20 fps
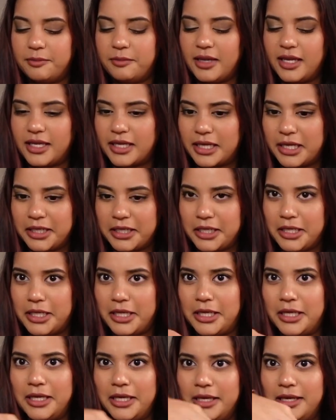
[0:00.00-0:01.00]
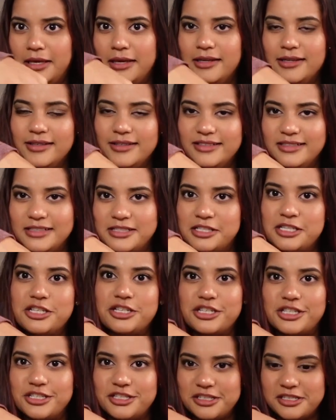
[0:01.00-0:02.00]
make any
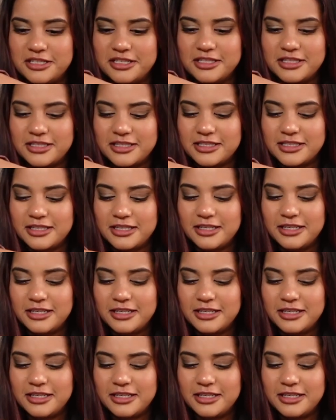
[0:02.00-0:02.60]
decisions.